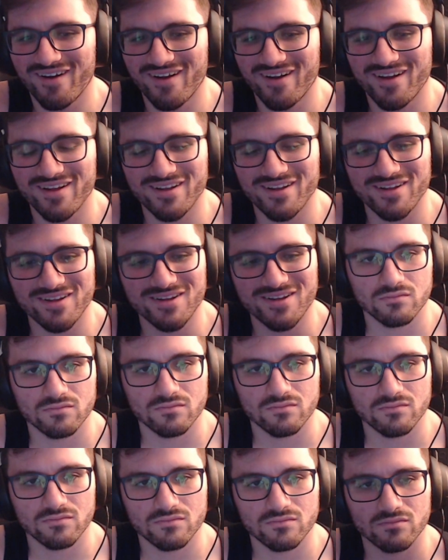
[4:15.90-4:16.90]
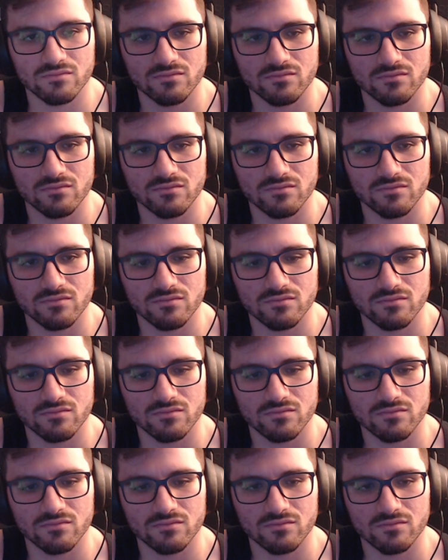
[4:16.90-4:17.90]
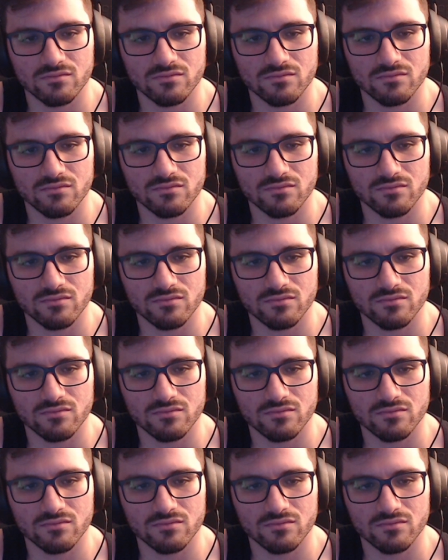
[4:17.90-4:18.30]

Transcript: Nothing is said.